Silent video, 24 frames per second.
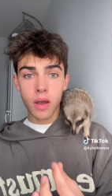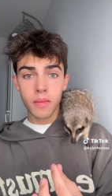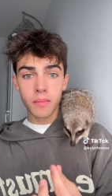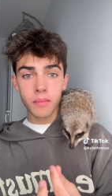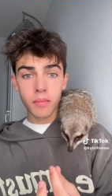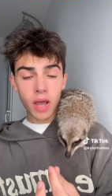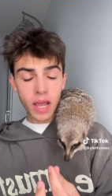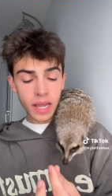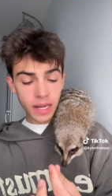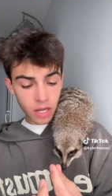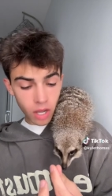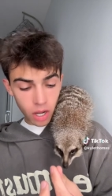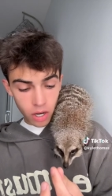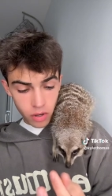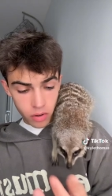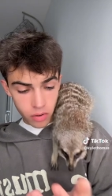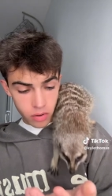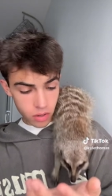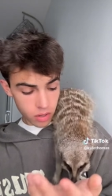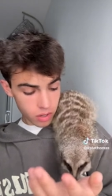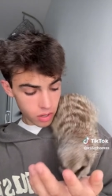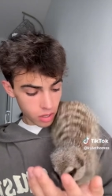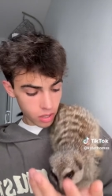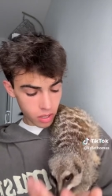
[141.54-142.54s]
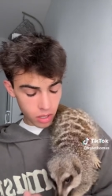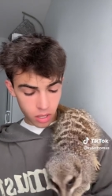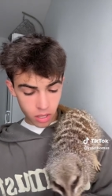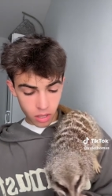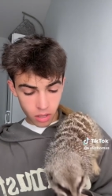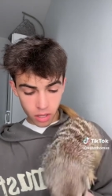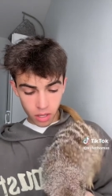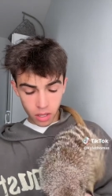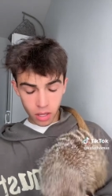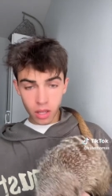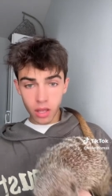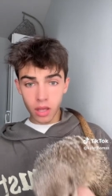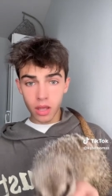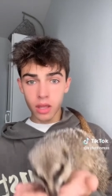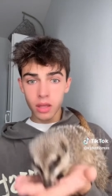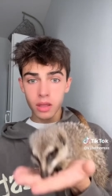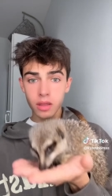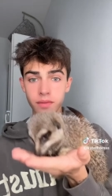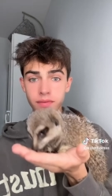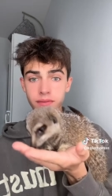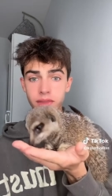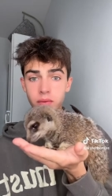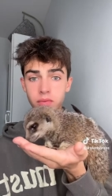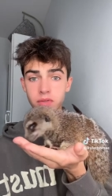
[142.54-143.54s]
Milo!
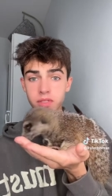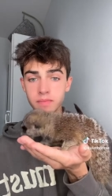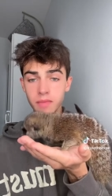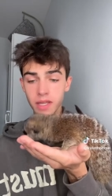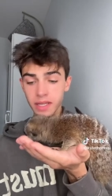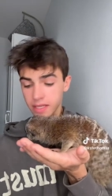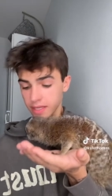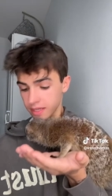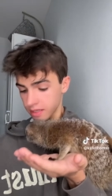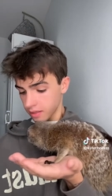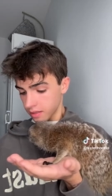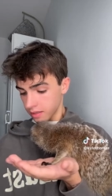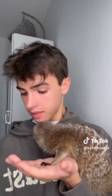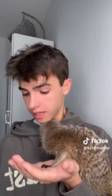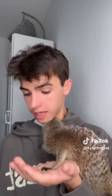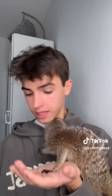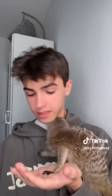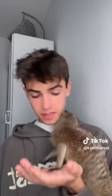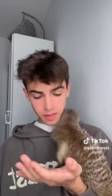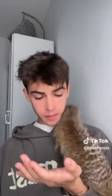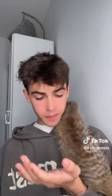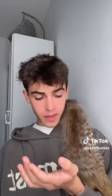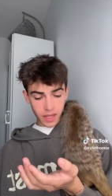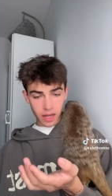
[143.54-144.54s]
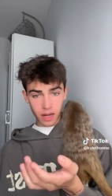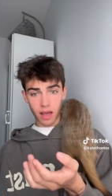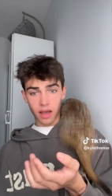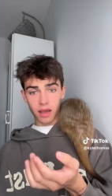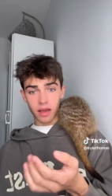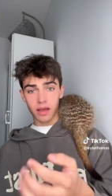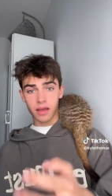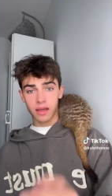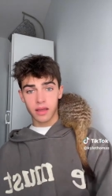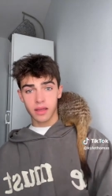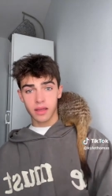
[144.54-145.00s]
That was my caterpillar!